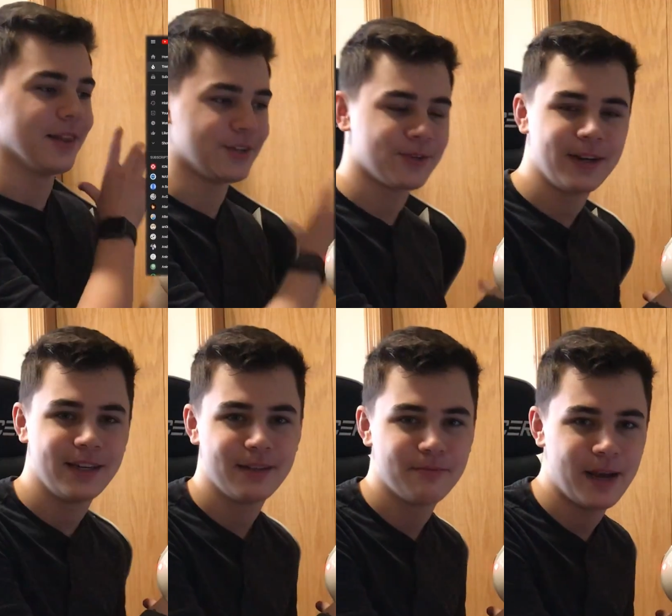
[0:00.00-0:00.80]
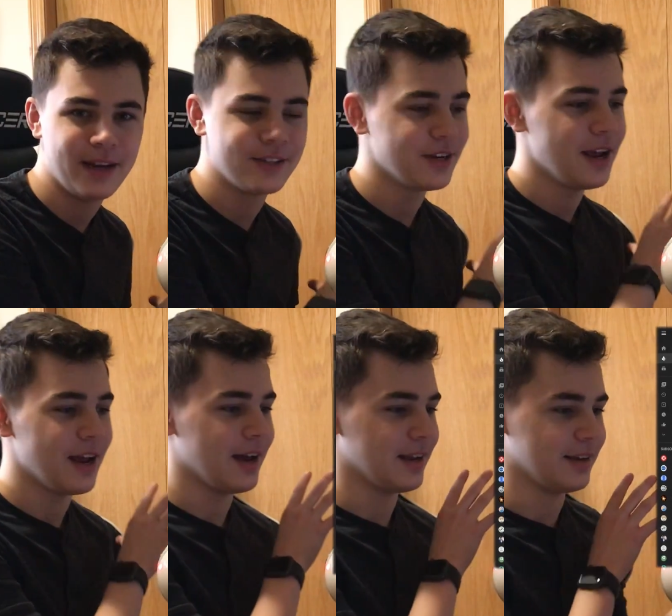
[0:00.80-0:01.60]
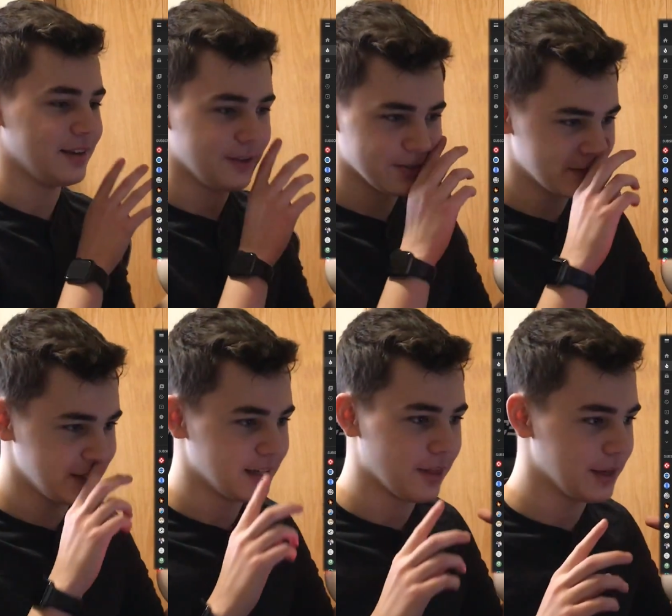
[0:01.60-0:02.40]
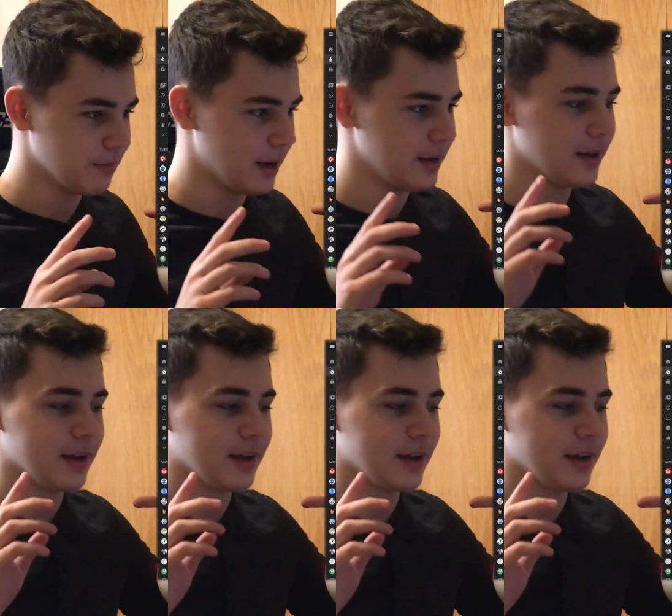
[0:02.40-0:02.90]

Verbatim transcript: the trending page and you'll see nothing but